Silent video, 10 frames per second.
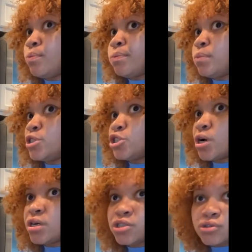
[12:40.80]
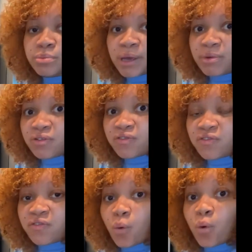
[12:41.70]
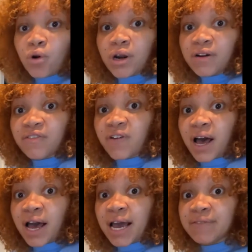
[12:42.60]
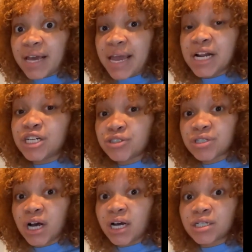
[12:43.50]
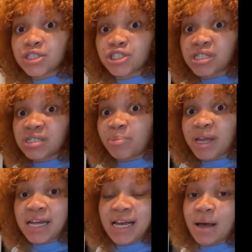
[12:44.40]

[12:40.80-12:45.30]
would charge you maybe $400 to $500 to $800, just depending.